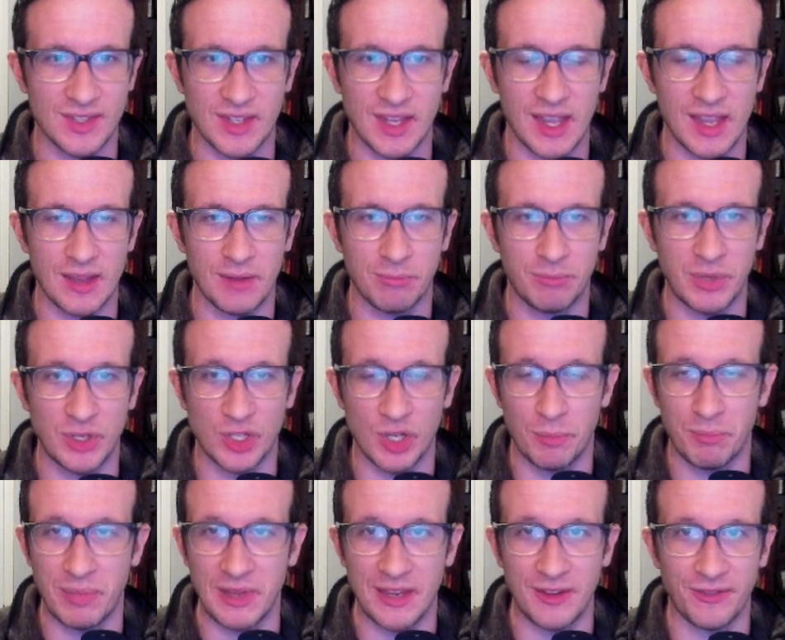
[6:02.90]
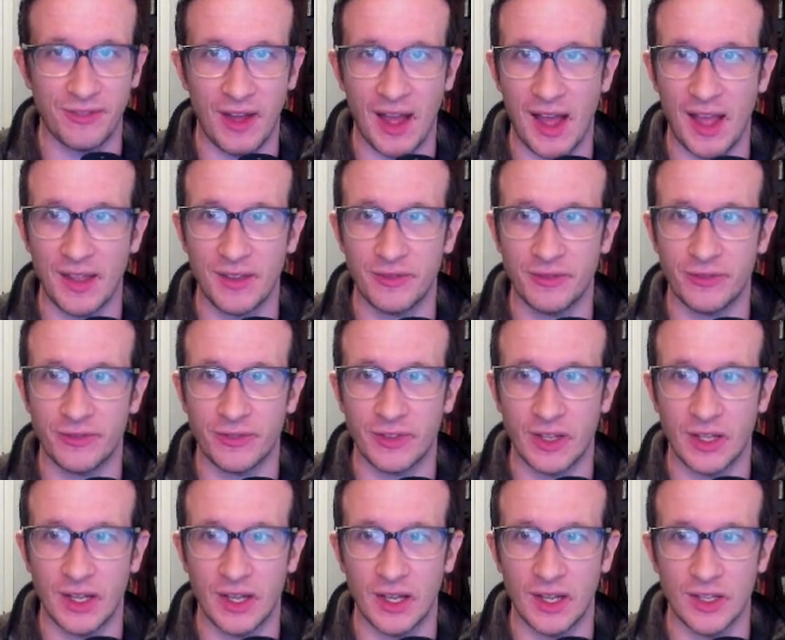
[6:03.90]
let's say, bishop
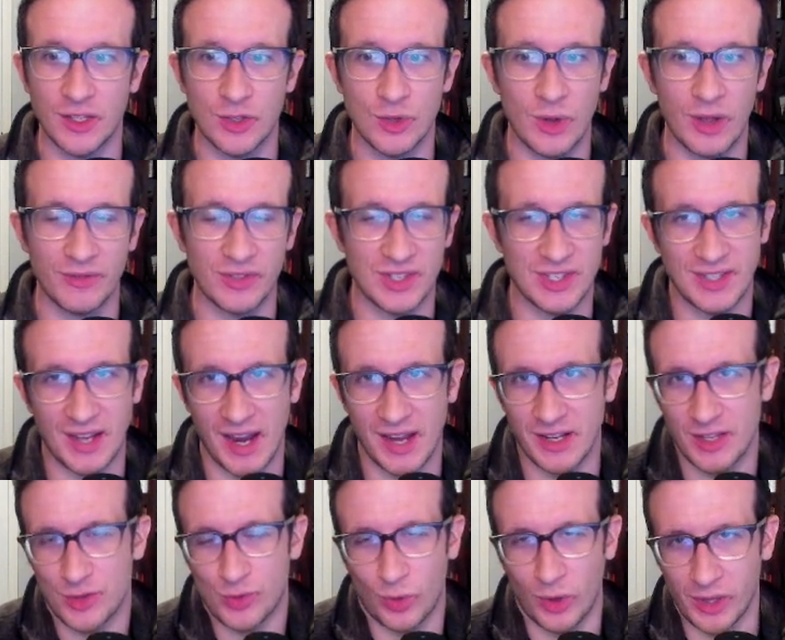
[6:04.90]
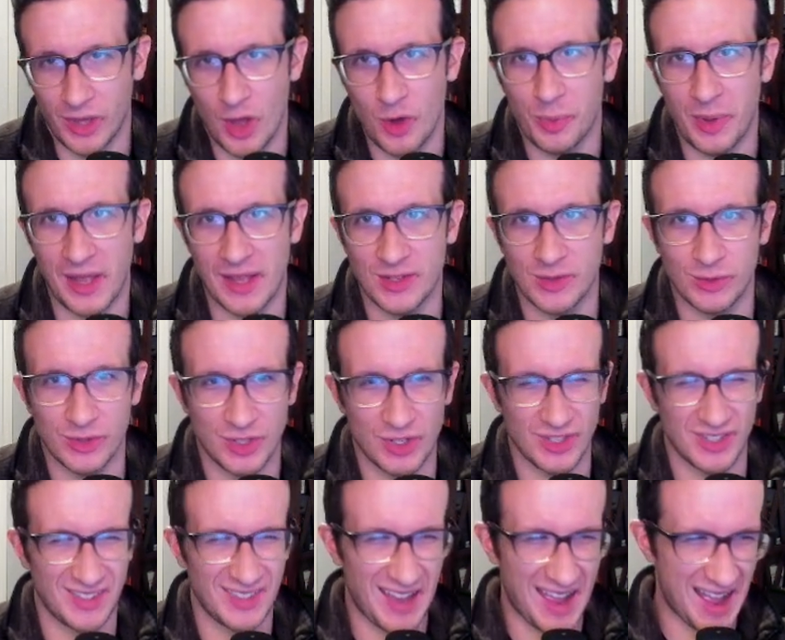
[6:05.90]
b5, you have a Steinitz-Roy Lopez,
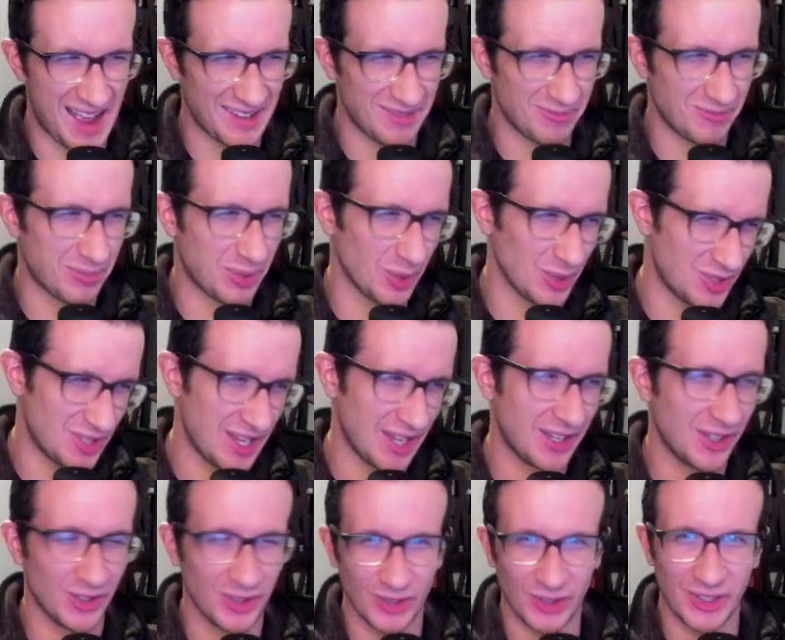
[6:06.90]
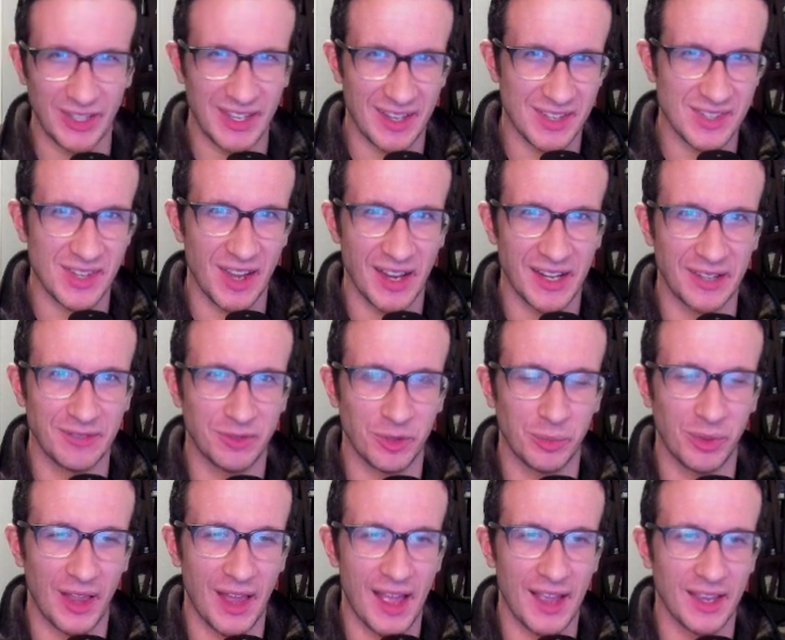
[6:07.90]
which is not particularly
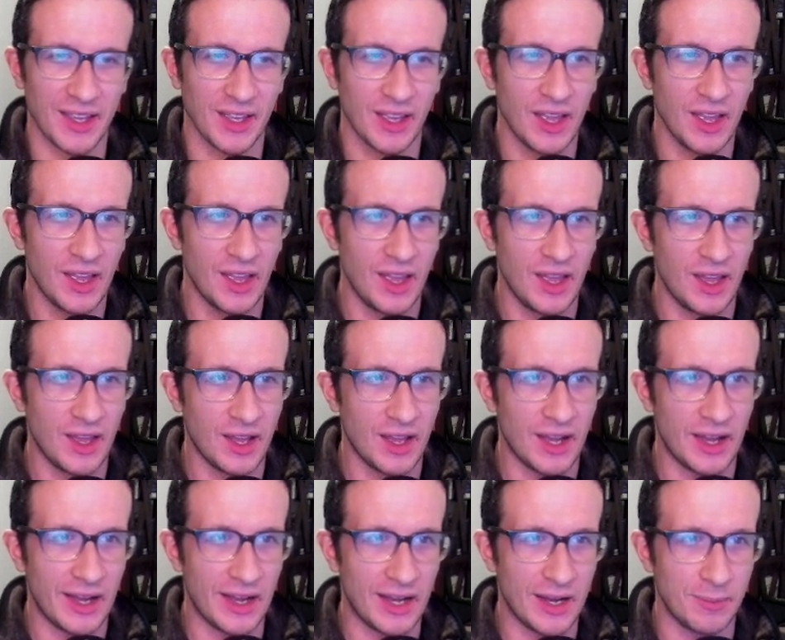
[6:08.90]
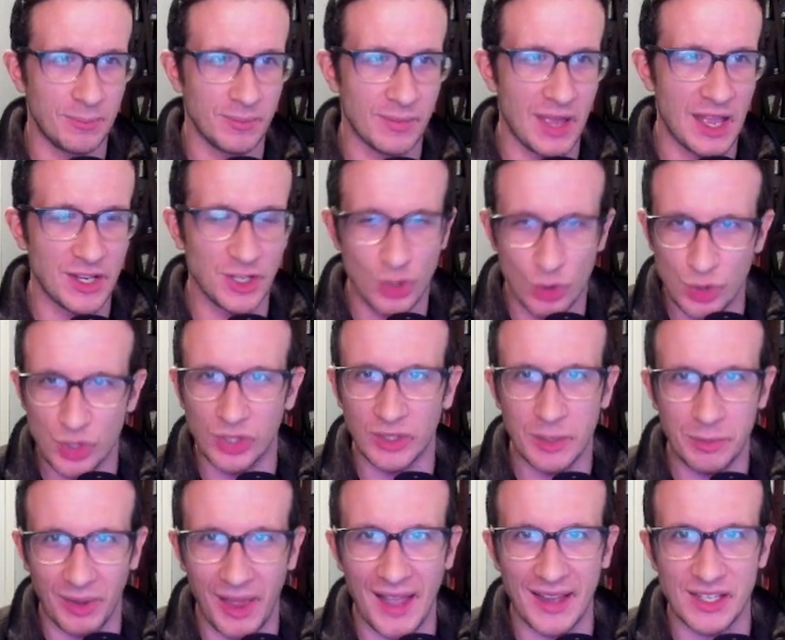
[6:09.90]
exciting for black. And
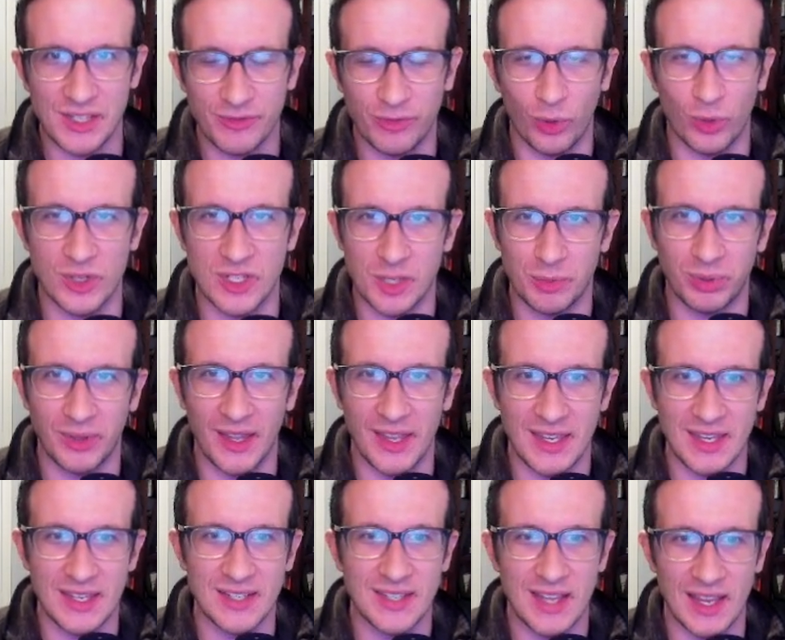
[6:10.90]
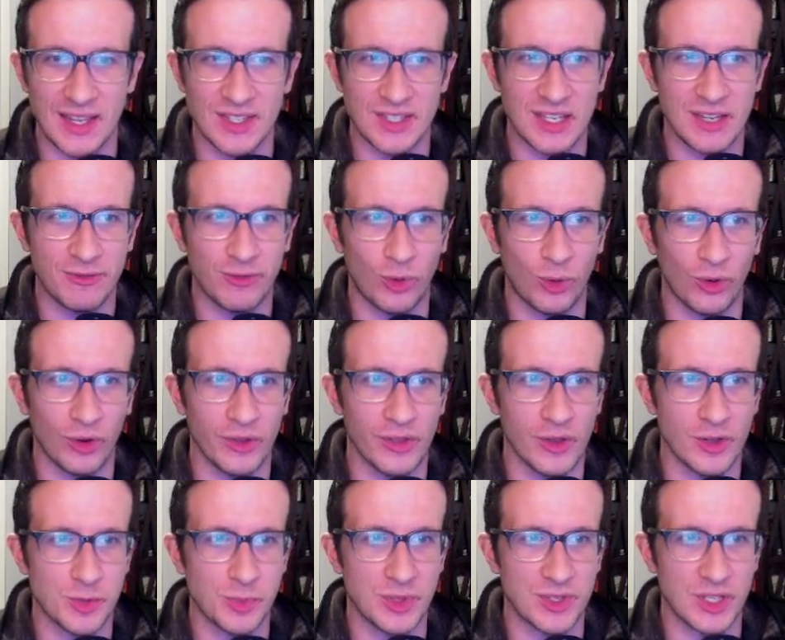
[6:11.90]
usually black is forced to play e takes
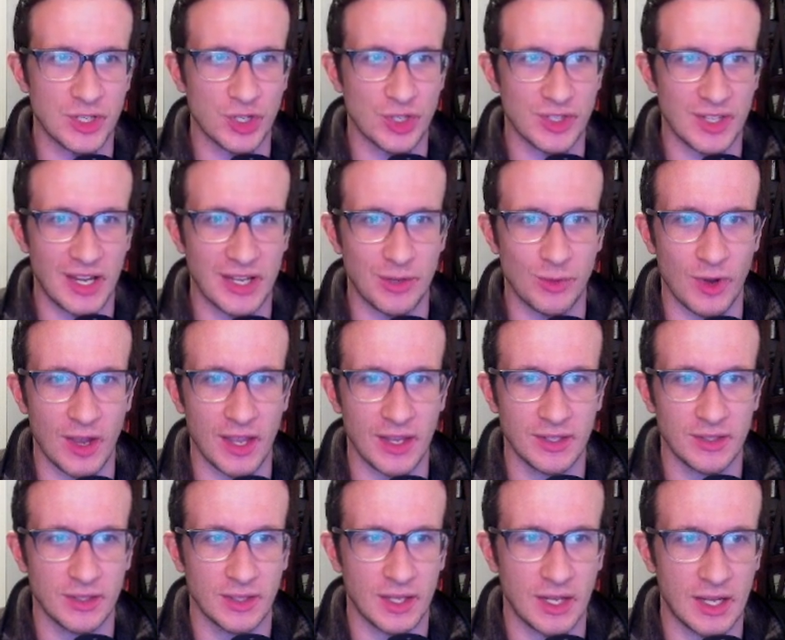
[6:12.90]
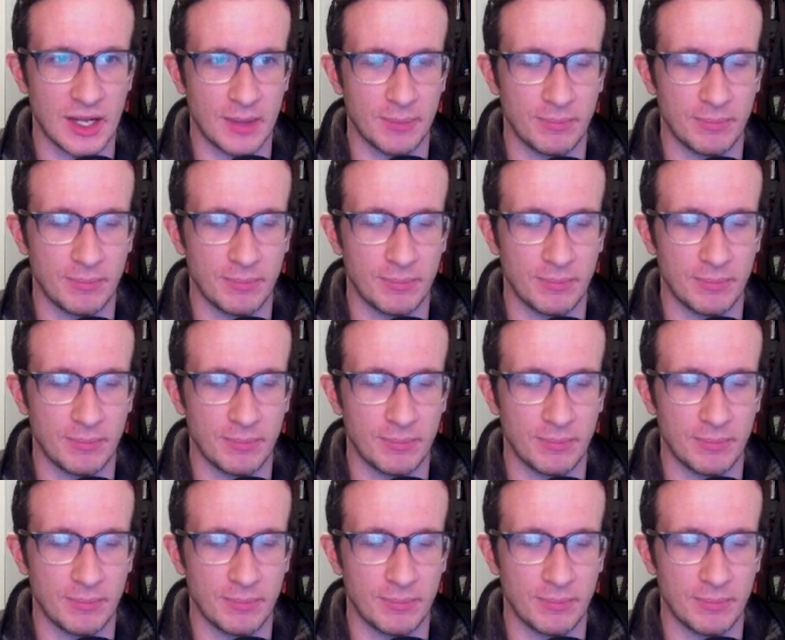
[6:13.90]
d4 in those positions anyway.